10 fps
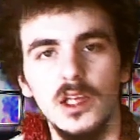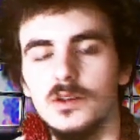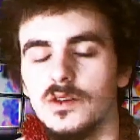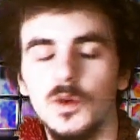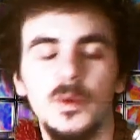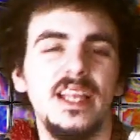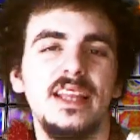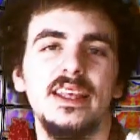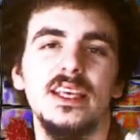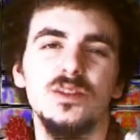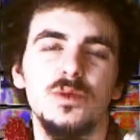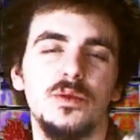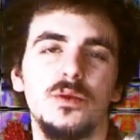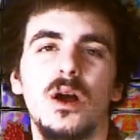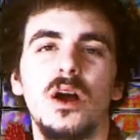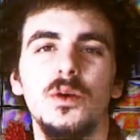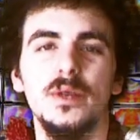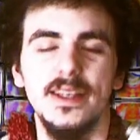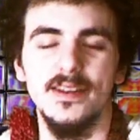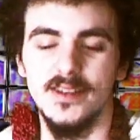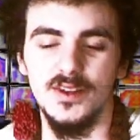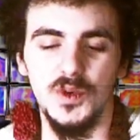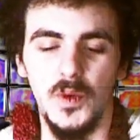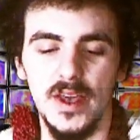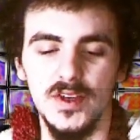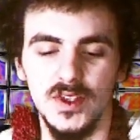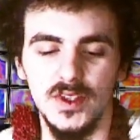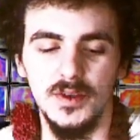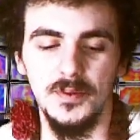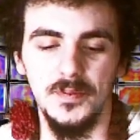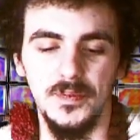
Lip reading: So many things went wrong with this situation.